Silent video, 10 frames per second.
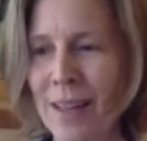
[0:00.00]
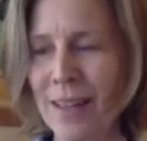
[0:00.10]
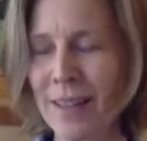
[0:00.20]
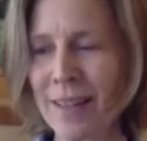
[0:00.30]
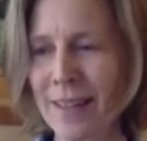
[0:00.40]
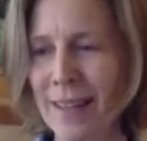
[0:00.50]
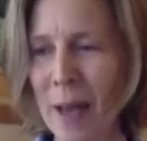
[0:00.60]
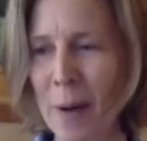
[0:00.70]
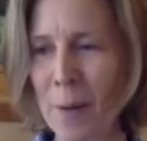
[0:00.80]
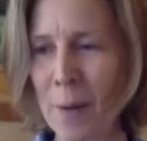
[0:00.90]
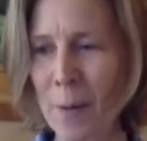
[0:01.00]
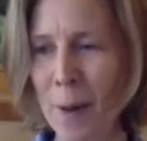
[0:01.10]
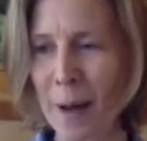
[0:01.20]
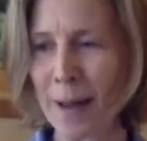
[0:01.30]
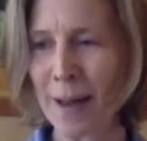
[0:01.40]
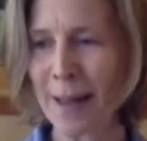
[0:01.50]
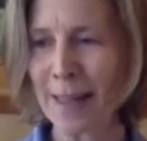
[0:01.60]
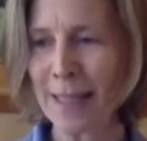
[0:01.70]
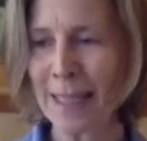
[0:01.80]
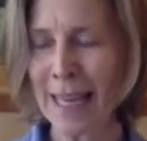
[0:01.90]
So
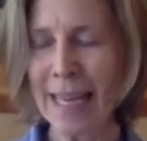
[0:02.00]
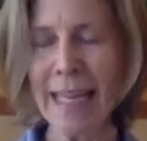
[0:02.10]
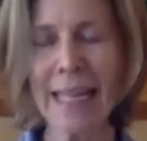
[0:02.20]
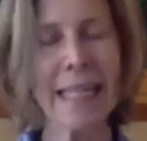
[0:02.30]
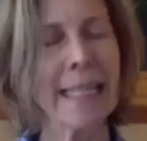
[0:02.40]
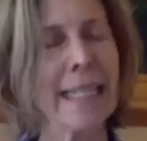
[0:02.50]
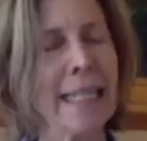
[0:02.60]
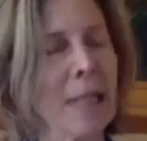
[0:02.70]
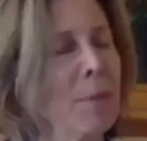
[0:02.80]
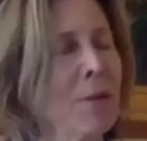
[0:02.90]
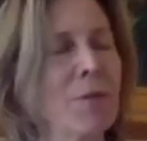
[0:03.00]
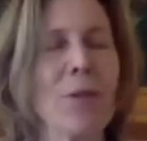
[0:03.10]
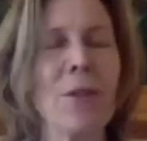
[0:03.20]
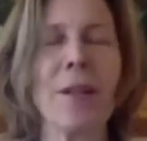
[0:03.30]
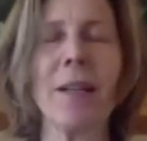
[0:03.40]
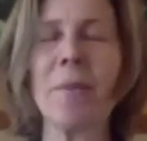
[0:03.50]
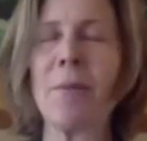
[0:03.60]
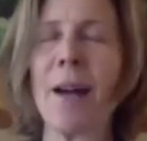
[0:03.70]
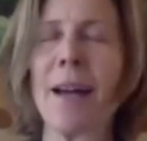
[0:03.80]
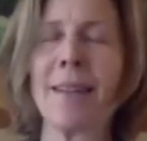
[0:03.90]
take a deeper, fuller
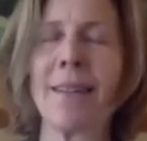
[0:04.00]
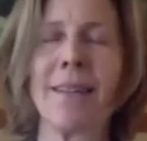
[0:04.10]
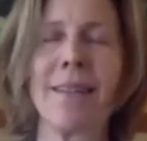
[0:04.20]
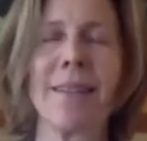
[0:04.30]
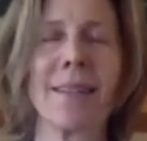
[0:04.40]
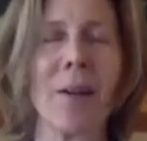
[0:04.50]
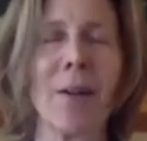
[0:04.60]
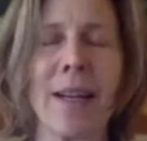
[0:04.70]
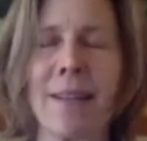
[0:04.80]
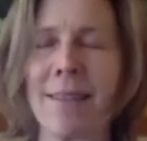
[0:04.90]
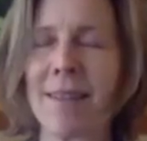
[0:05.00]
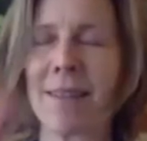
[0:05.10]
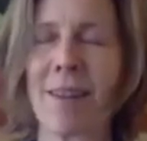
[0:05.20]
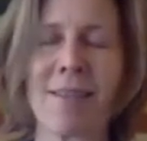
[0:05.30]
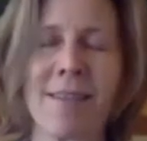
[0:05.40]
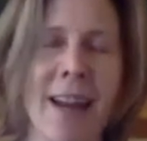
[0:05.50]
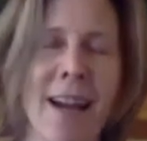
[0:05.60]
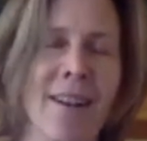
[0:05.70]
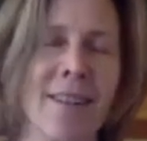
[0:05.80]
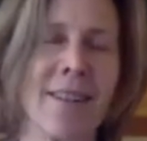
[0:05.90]
in-breath. Let's just go ahead and start
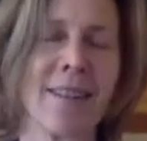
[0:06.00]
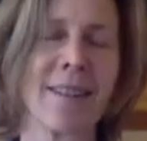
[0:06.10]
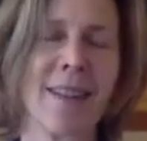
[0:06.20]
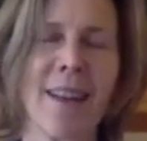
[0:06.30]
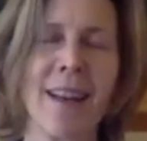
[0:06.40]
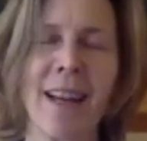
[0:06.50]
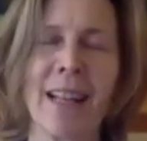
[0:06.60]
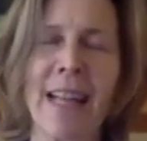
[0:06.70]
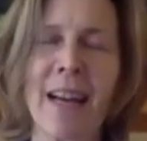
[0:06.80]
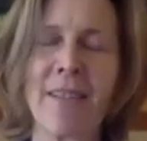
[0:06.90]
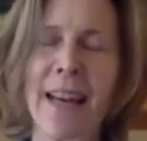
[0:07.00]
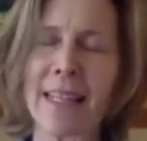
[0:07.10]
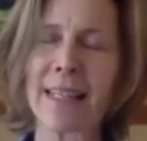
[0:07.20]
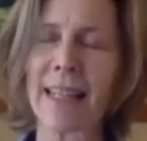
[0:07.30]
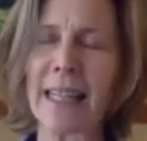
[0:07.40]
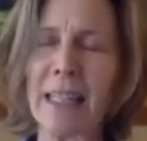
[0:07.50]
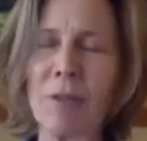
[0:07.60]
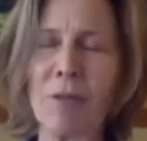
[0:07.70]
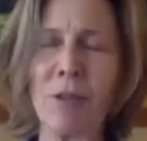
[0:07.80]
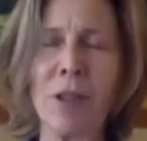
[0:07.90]
there and just allow that slightly
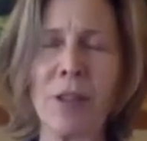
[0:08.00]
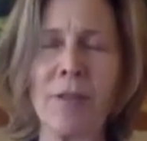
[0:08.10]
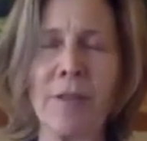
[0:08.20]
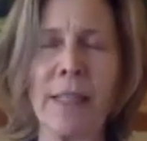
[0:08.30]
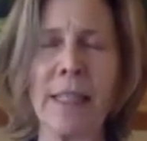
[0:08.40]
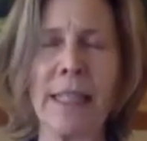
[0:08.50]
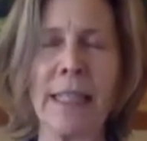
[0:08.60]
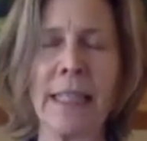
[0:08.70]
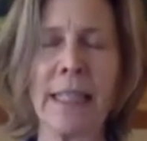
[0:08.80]
fuller filling to